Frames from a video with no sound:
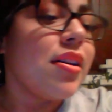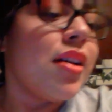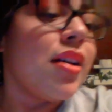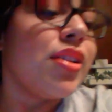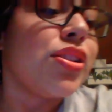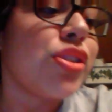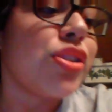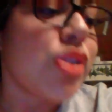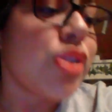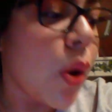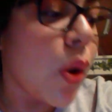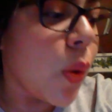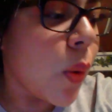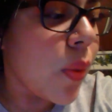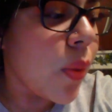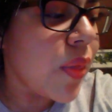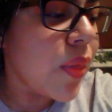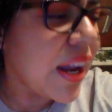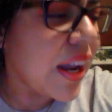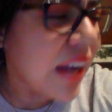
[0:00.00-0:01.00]
So
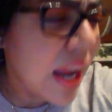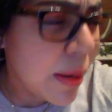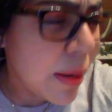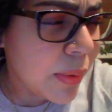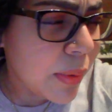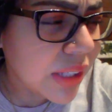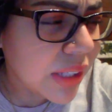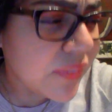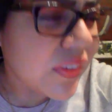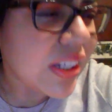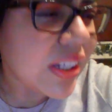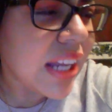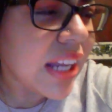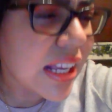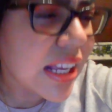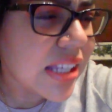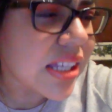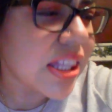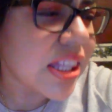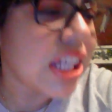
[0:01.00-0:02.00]
then I believe the
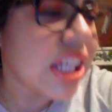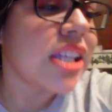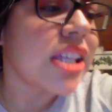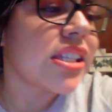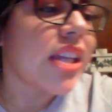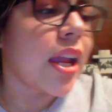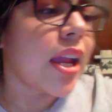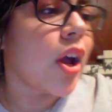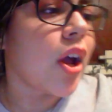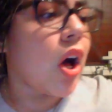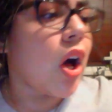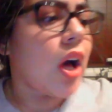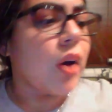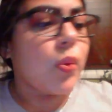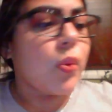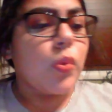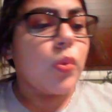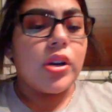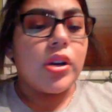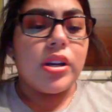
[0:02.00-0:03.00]
next things I got
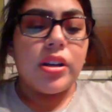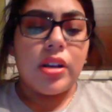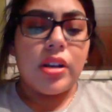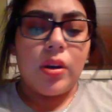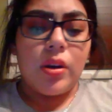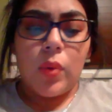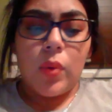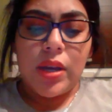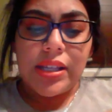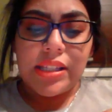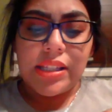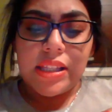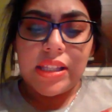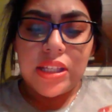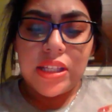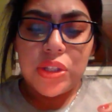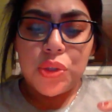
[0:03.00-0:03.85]
was this